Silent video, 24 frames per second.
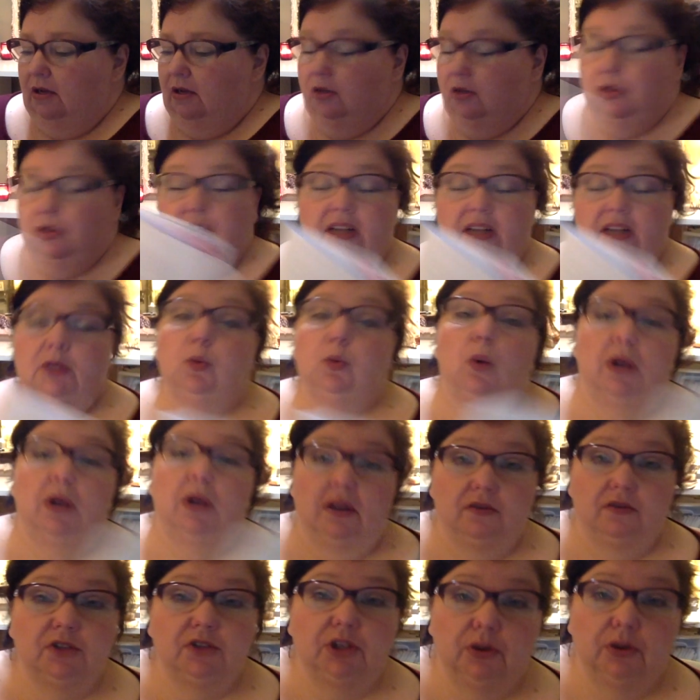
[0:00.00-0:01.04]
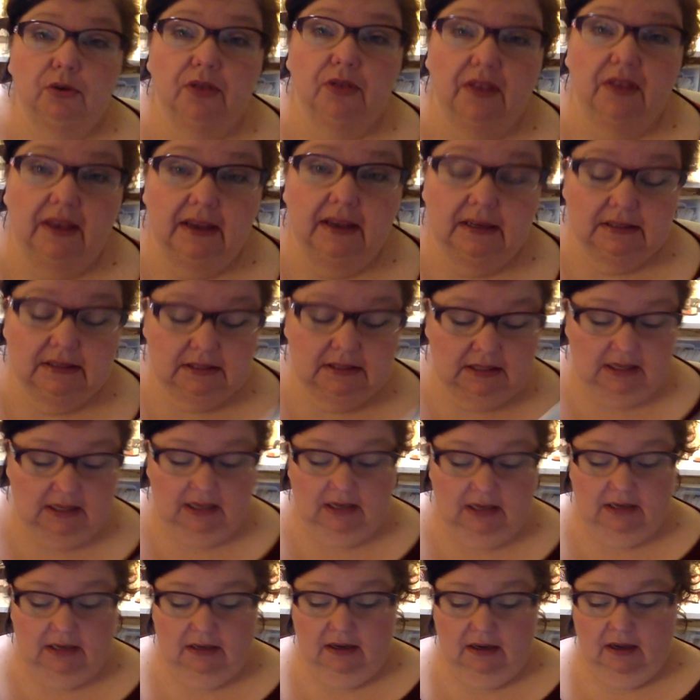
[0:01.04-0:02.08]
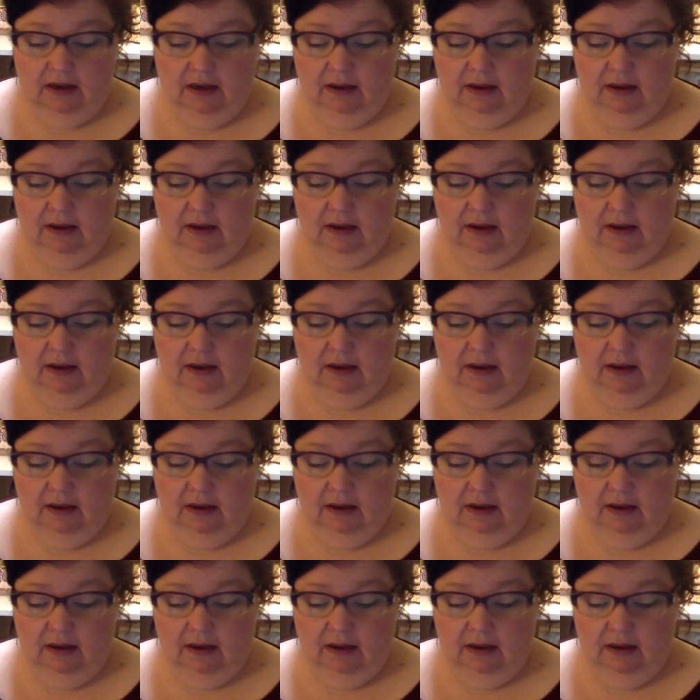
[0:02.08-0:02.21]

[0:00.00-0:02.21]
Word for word: So that's one of two things then.